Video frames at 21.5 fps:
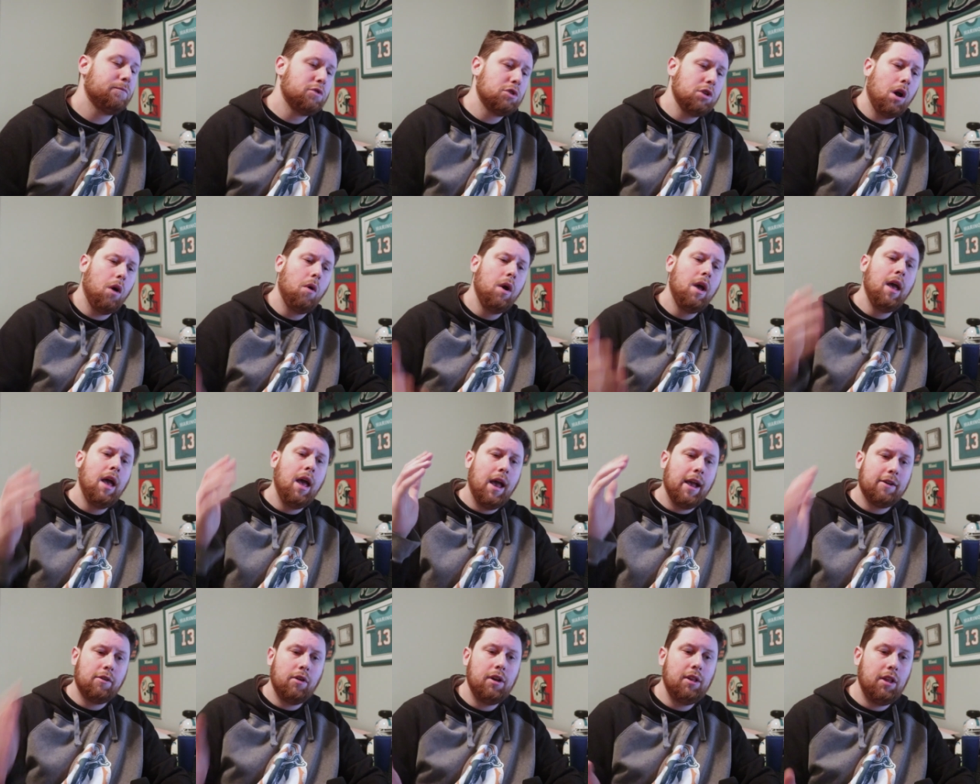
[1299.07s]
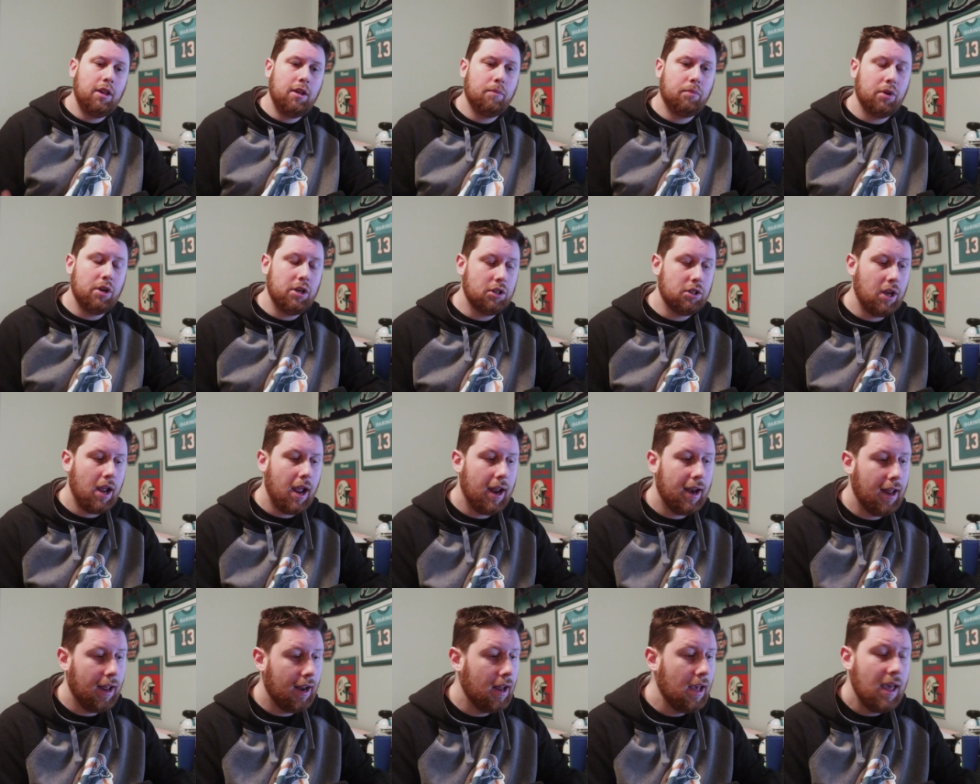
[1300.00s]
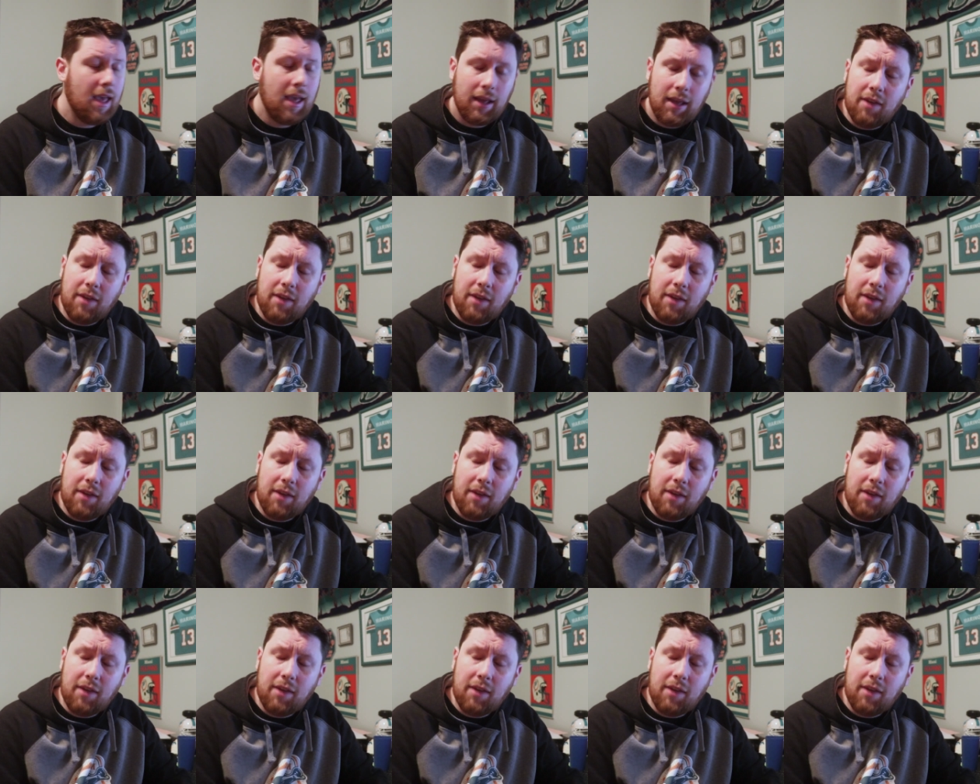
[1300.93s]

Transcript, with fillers: So I greatly appreciate it.